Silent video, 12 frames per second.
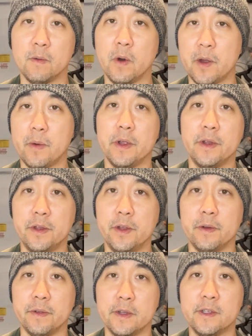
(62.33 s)
So what I wanted to
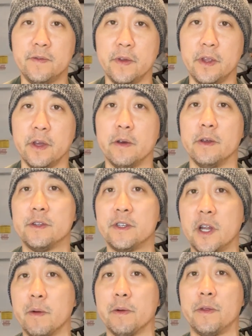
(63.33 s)
do in this video is
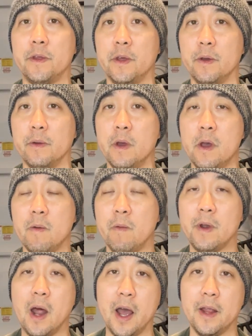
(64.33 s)
share with you
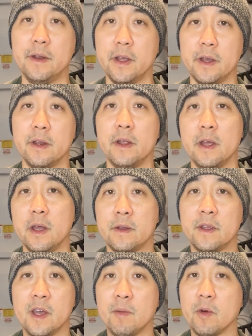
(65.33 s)
what I did
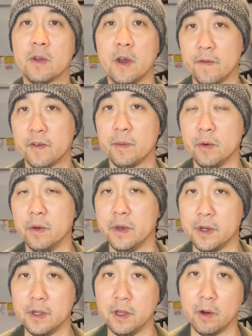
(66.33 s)
to get more comfortable
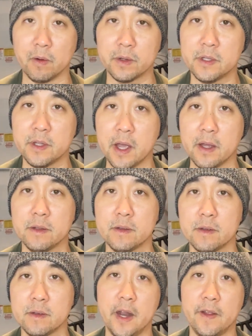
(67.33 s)
in a lower
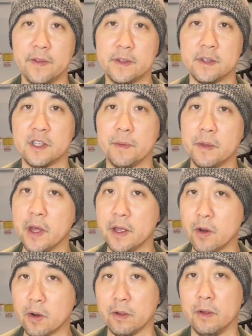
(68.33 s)
stance. And if this is something that
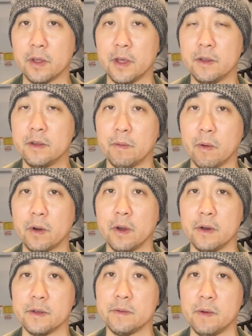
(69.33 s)
you're looking to work
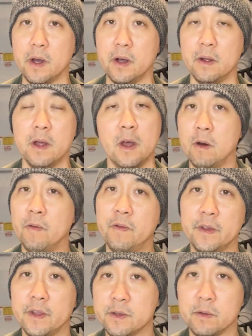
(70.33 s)
on as well,
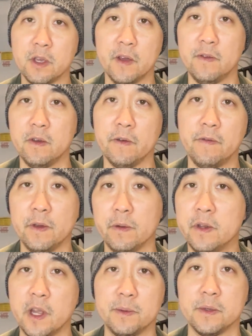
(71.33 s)
hopefully this will give you a few
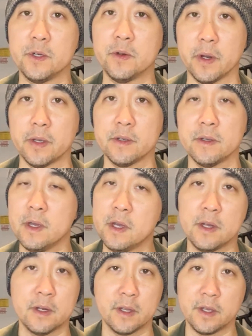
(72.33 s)
tips and tricks
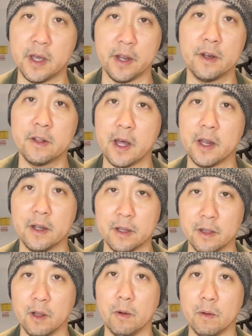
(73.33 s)
to get into that
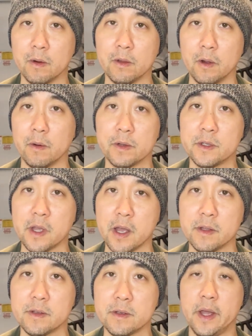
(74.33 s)
lower
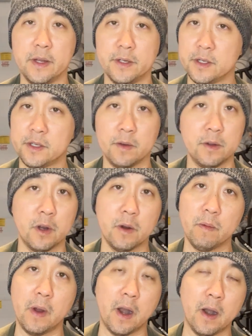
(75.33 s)
stance. And just so you're
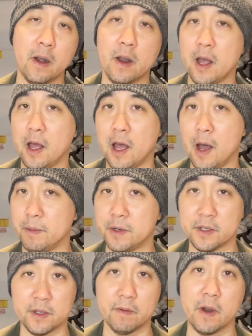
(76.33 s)
aware, I'm
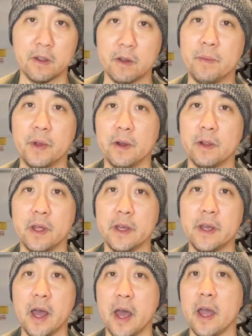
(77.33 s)
just a regular beer
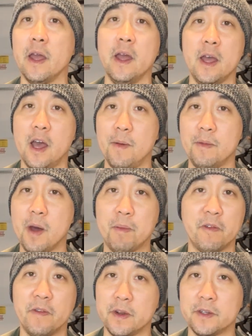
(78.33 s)
league guy. I'm not
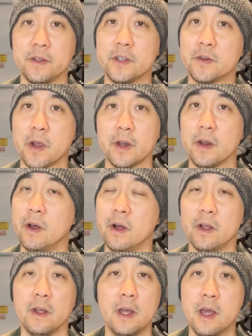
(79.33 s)
professionally trained at
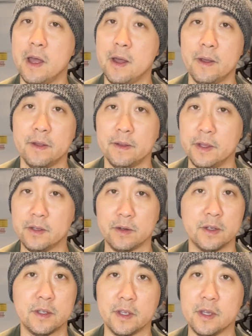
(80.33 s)
all. These are
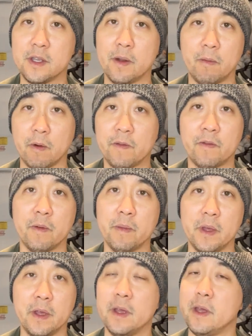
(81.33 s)
just things that work for
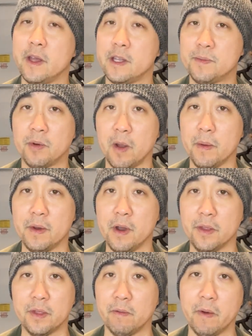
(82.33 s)
me. It's probably
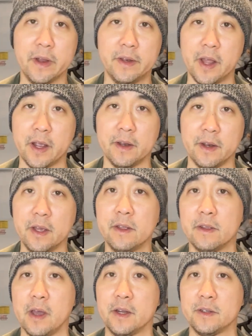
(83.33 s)
not the right technique
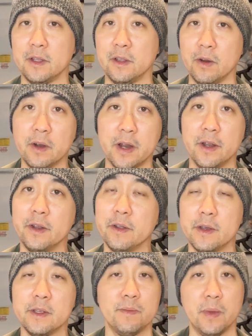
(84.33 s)
to actually learn how to do
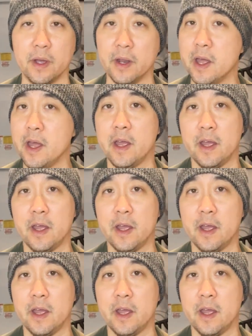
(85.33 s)
this, but